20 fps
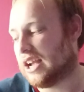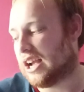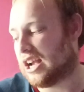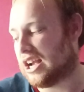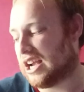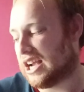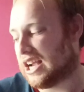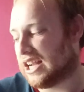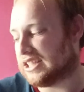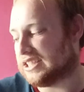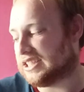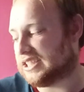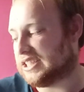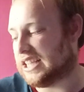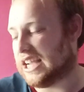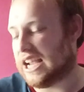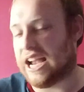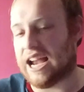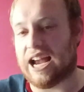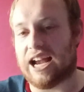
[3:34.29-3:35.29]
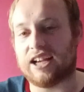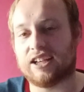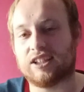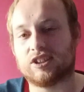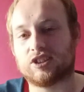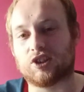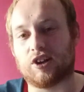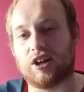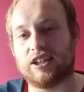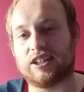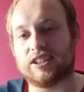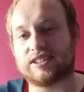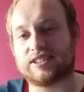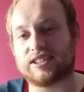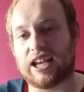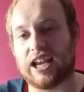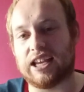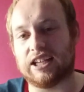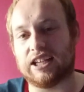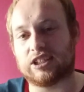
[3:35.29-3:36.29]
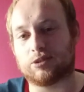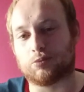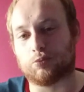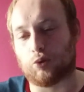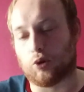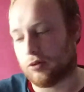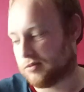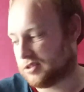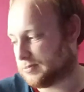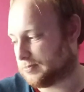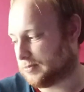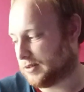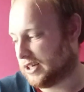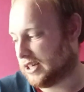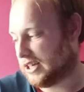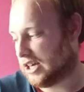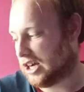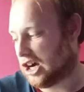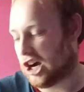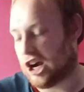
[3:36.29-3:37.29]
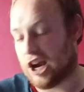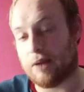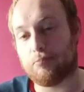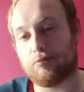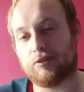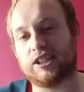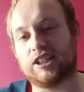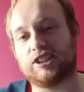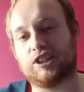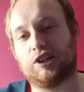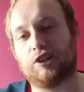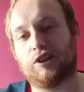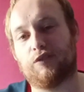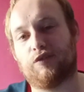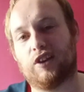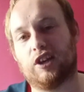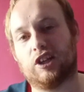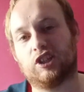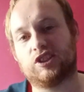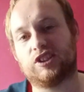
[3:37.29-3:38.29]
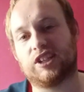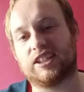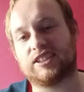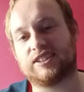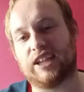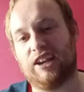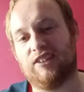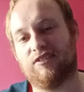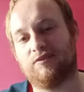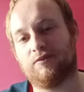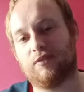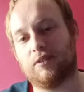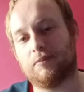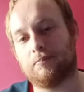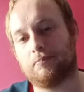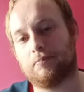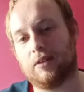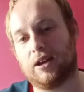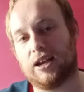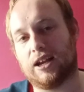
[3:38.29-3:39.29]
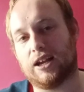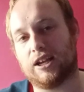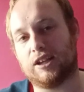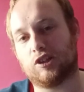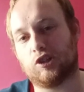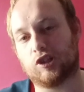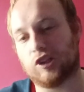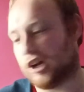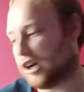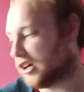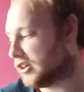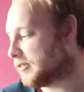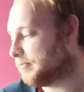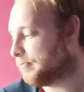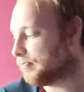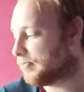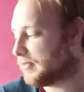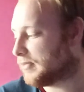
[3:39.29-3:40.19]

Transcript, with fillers: And yeah, sorry to say this, Wolves, but I'm predicting you to finish 16th, and good luck.